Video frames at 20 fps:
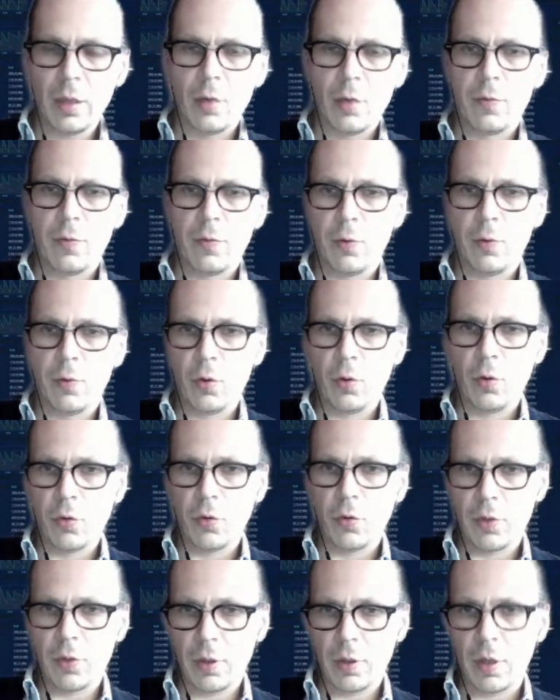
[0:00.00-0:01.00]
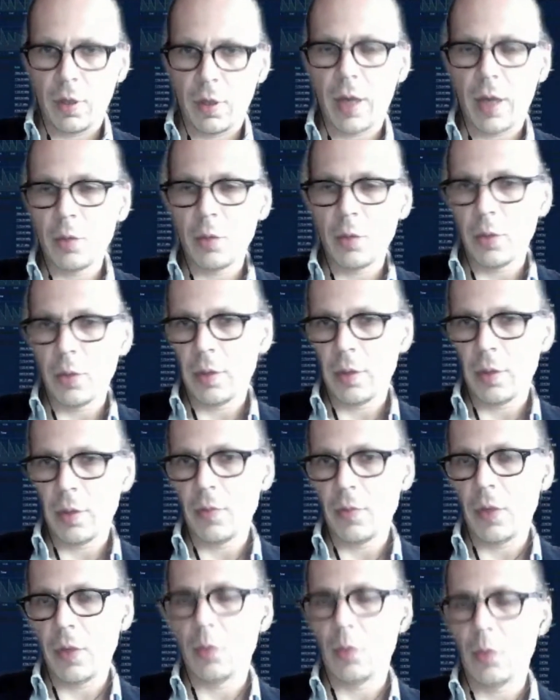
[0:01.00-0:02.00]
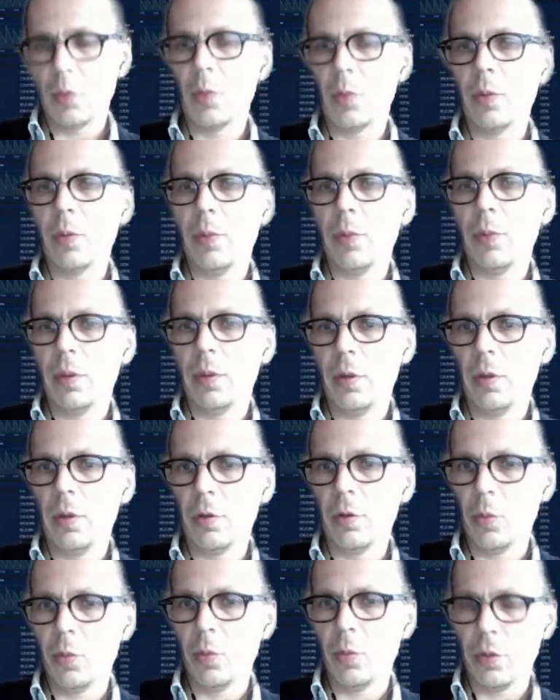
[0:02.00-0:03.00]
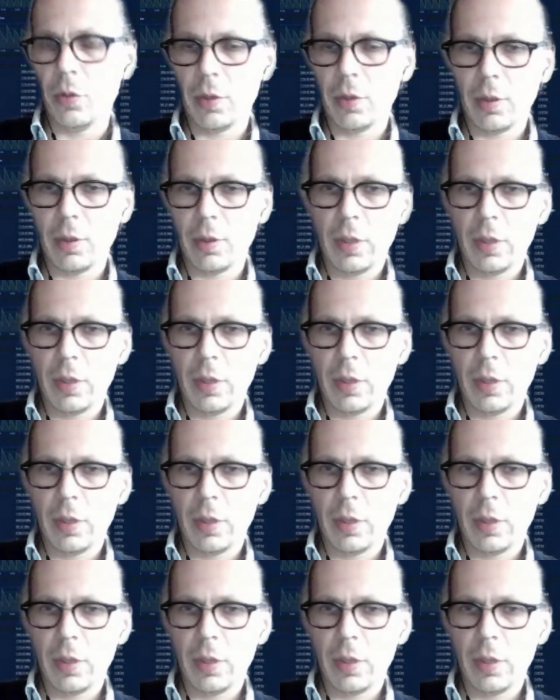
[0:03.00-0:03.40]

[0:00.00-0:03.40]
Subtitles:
for the hardware that we will be onboarding,